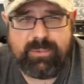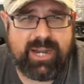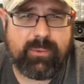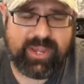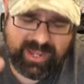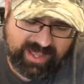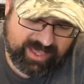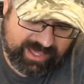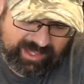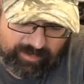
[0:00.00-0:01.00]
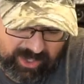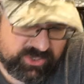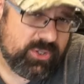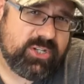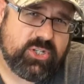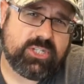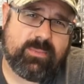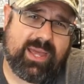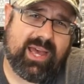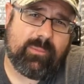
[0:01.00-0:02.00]
But anyway, um, I'll drink just
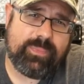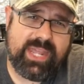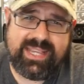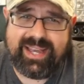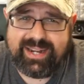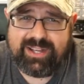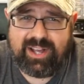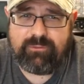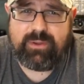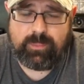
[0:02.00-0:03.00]
about any kind of coffee.